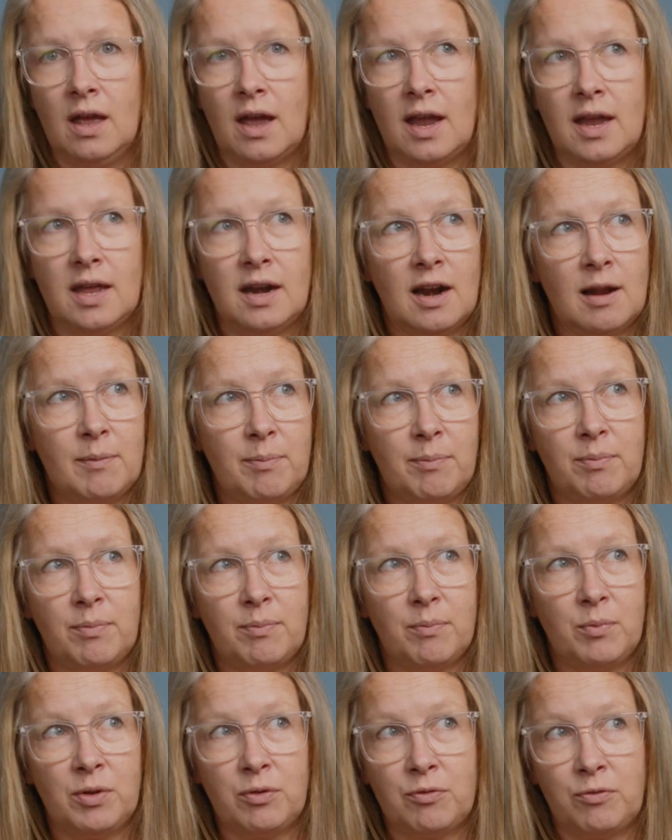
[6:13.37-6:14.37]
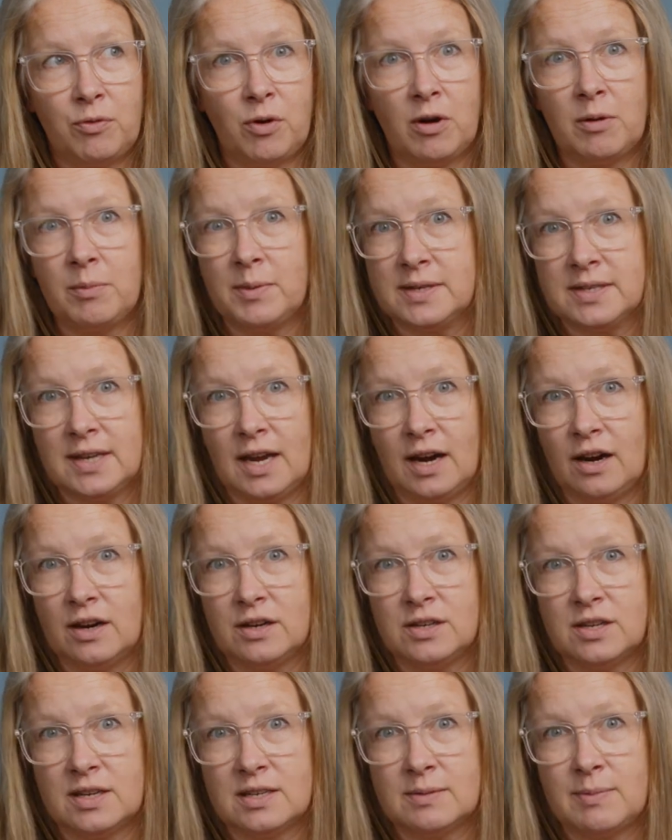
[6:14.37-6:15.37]
ended up with 4
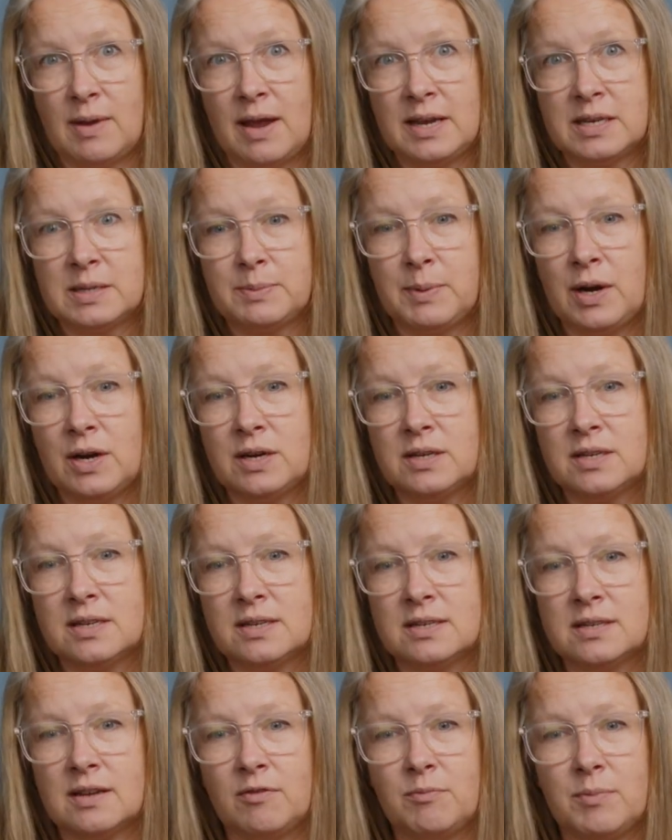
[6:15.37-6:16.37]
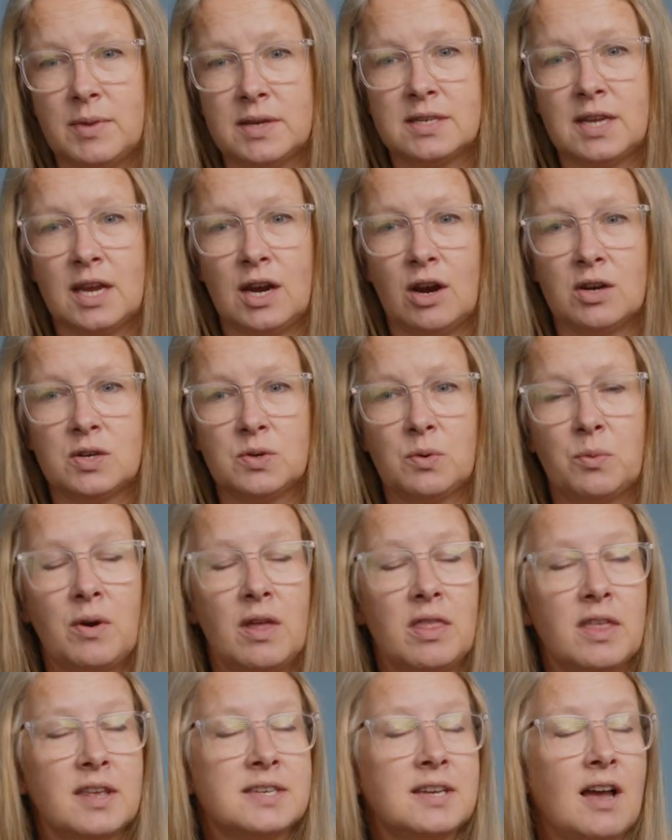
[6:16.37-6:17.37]
miscarriages. My experiences of miscarriage were one
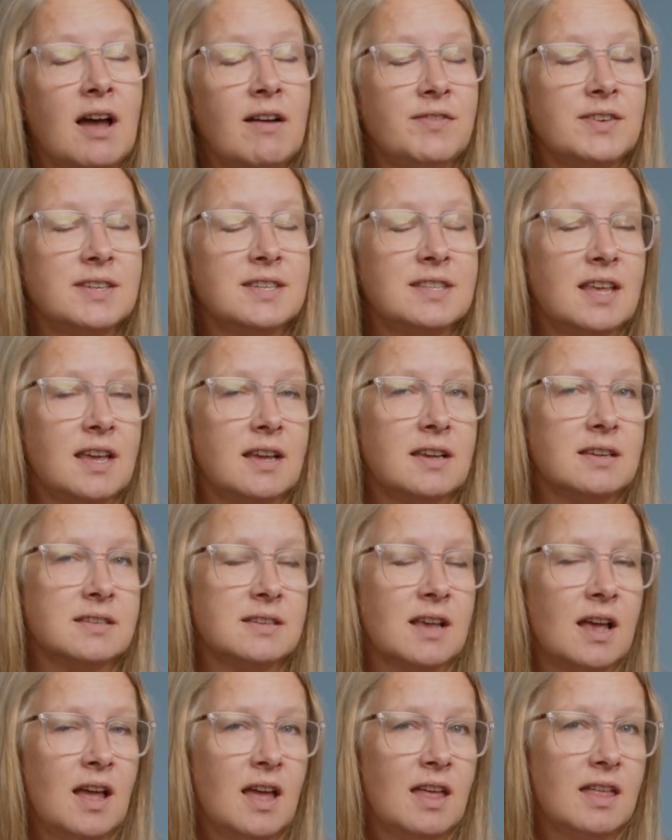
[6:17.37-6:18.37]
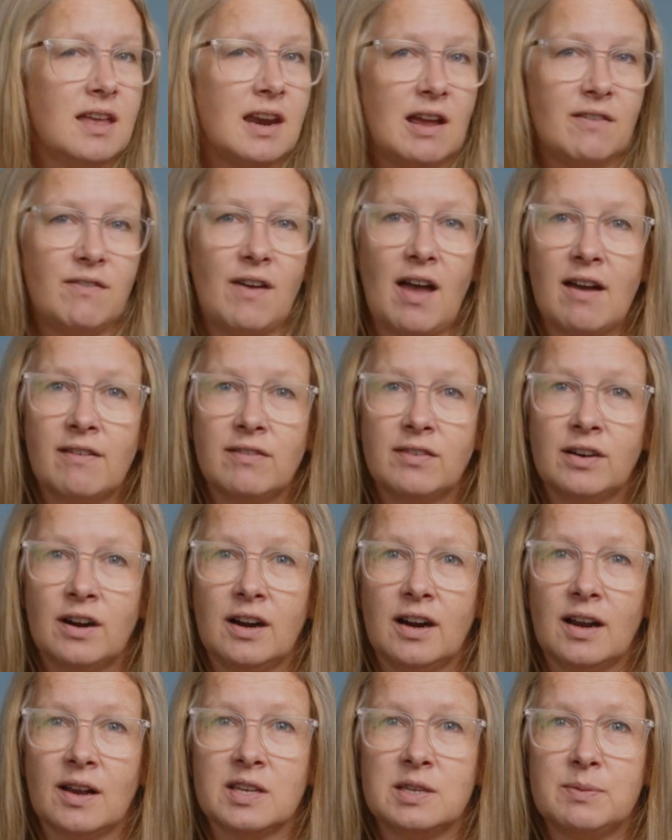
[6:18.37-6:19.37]
of the toughest things that I've ever
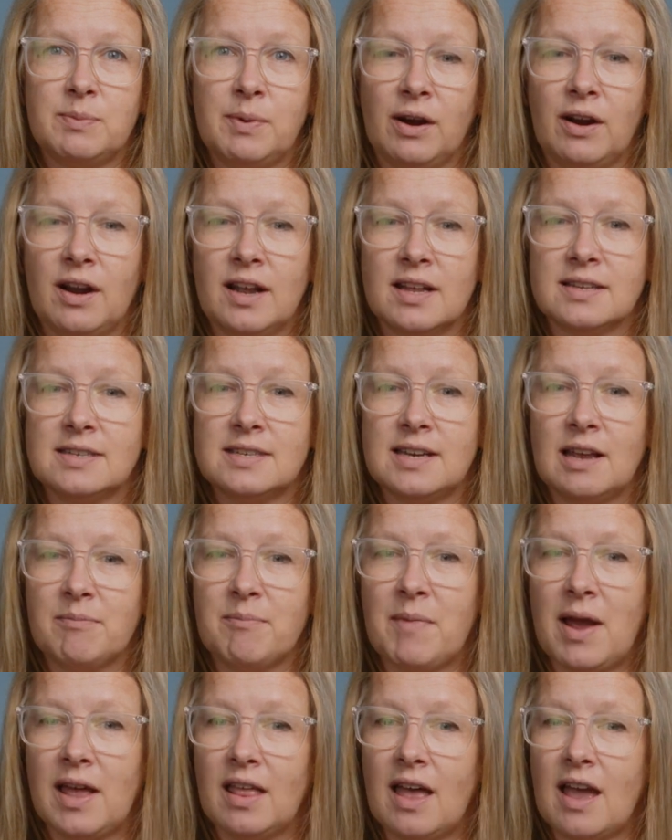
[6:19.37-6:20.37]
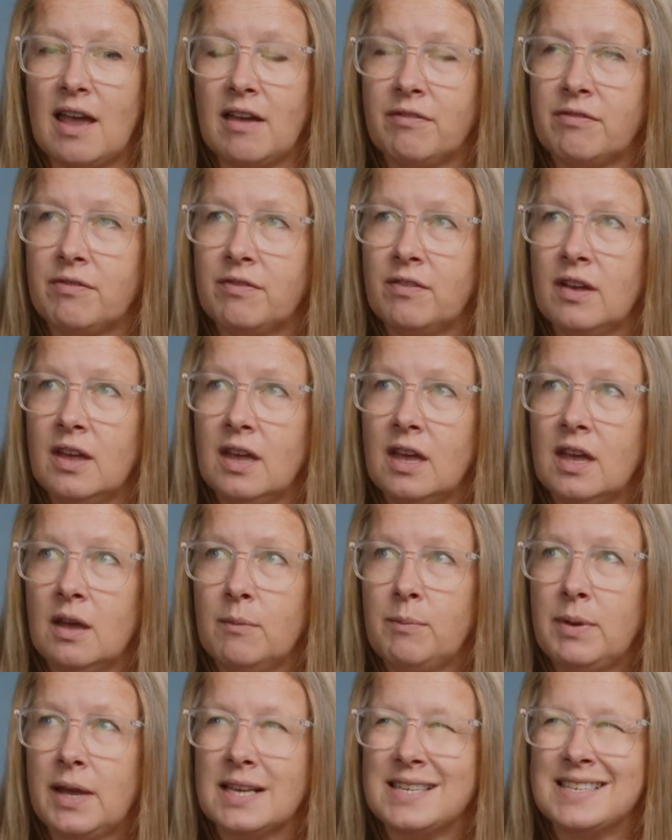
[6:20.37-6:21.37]
experienced in my life
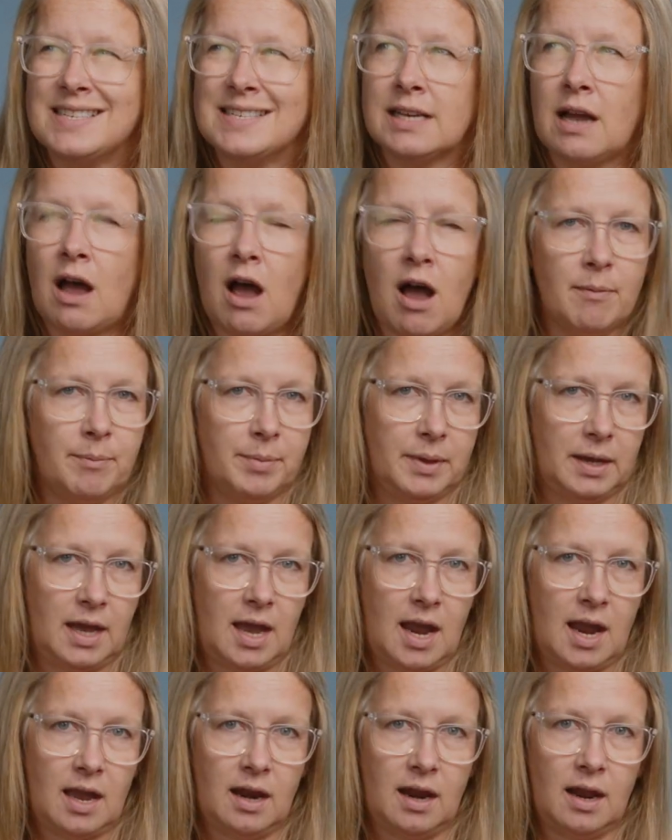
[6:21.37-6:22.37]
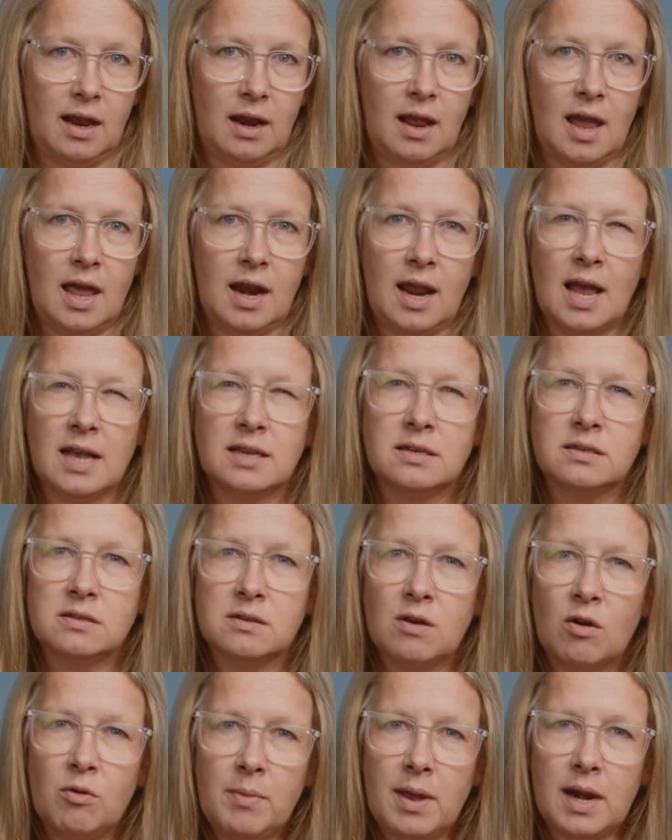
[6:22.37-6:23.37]
because it's complicated and it has
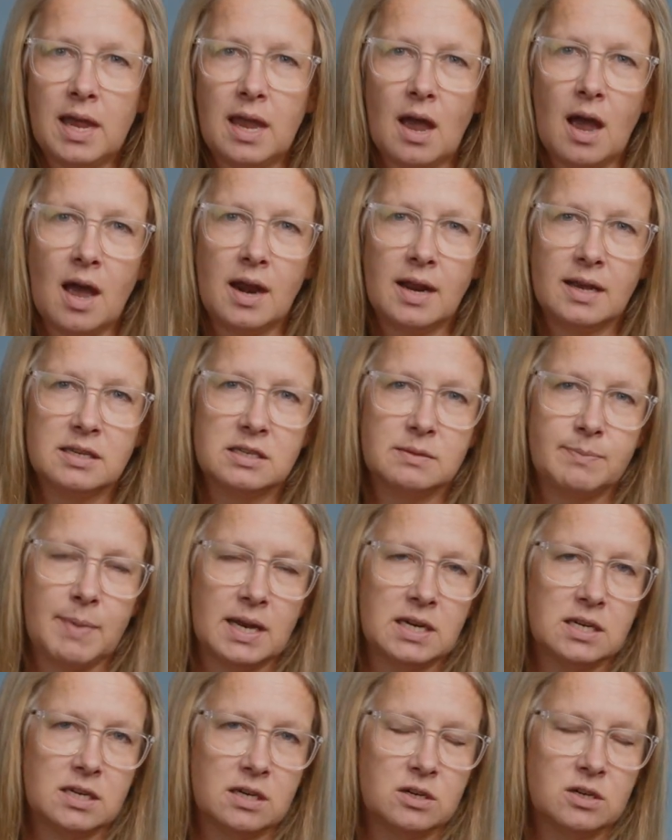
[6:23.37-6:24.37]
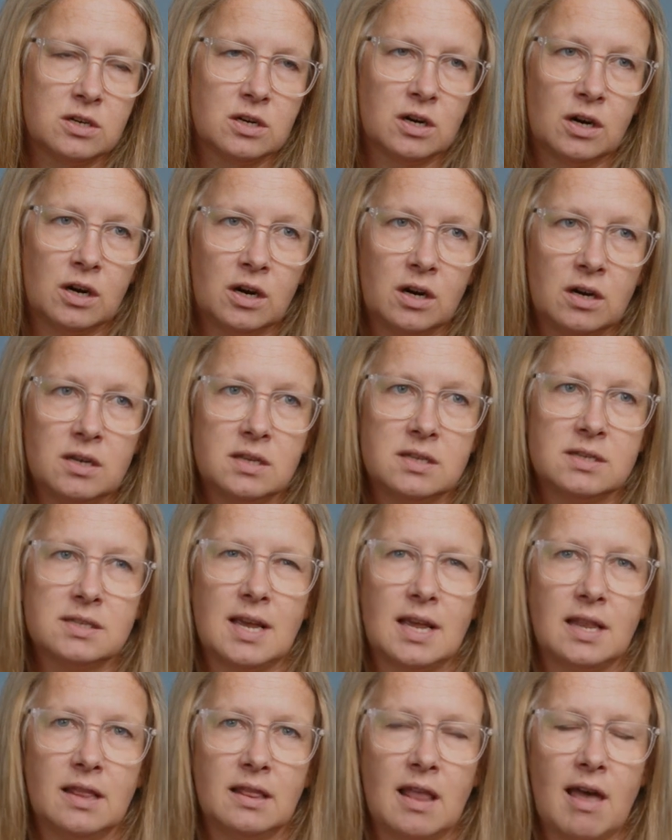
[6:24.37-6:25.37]
so many unexpected turns
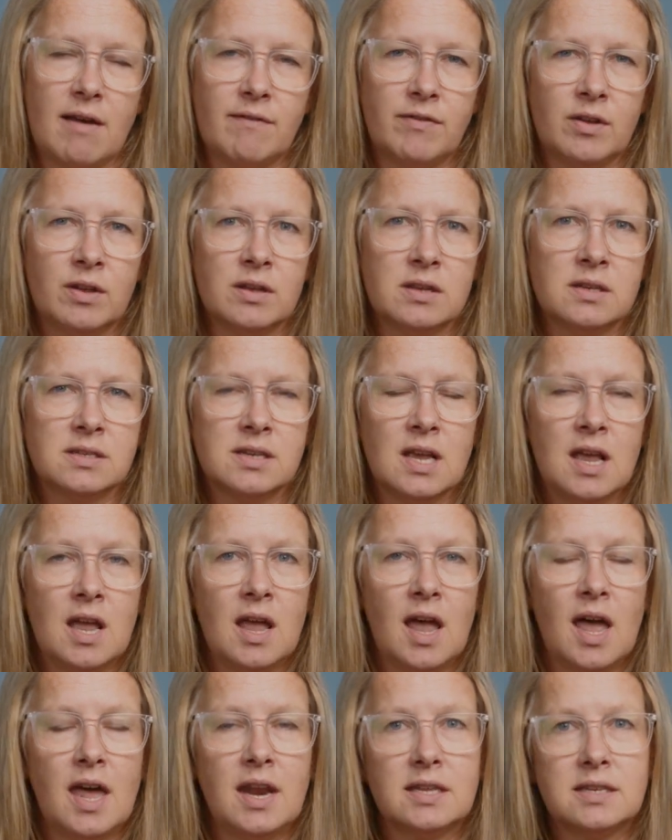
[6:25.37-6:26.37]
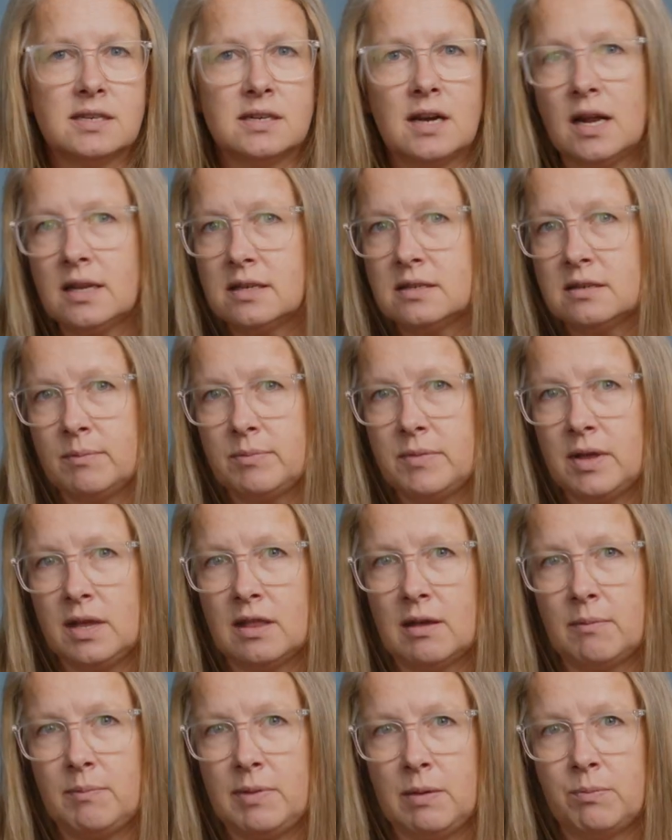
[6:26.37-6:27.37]
and levels, and it's not something
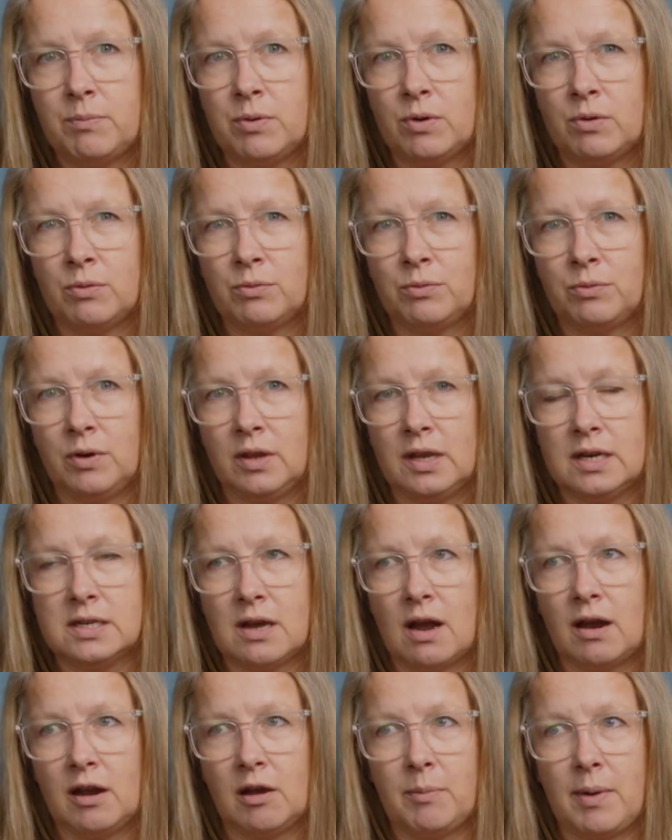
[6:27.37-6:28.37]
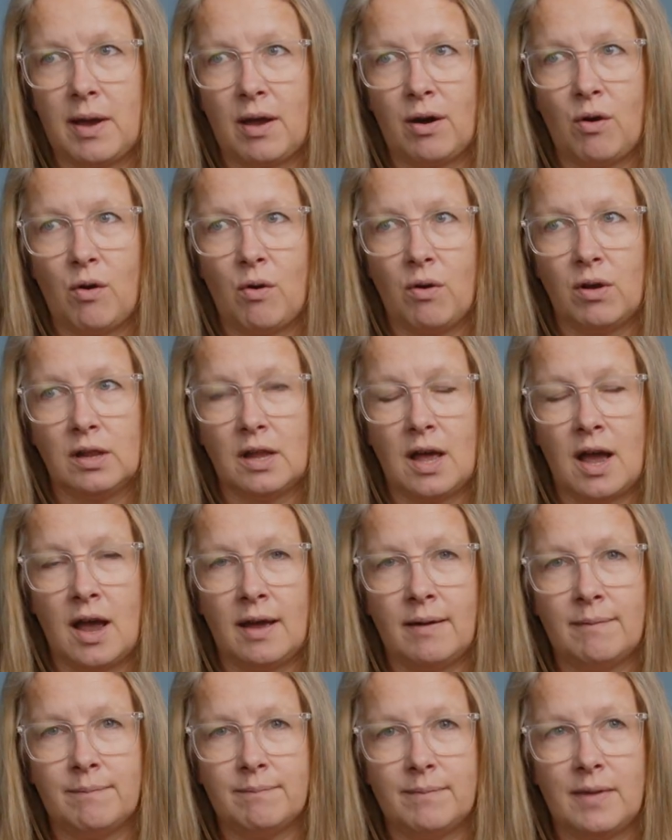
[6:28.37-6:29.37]
that people really talk about a whole
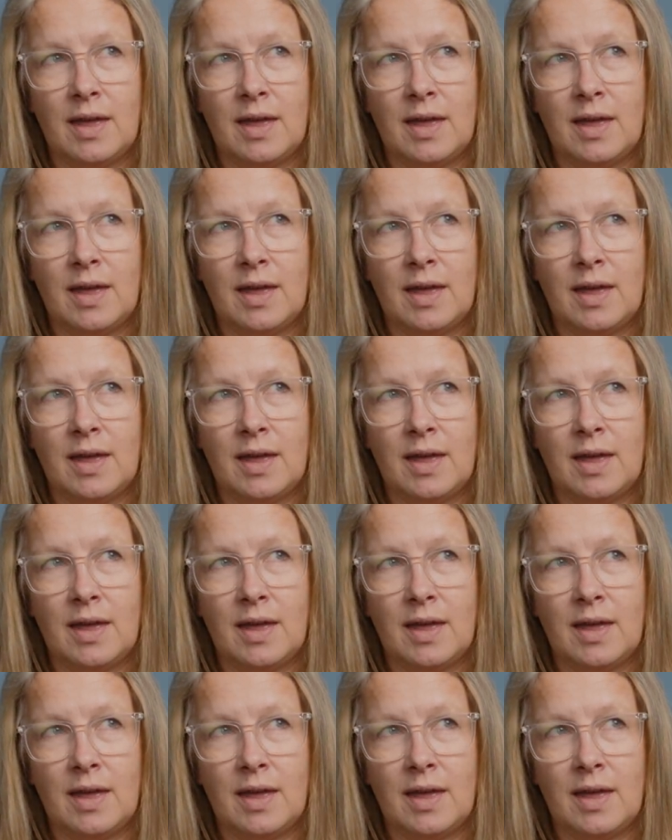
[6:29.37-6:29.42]
lot.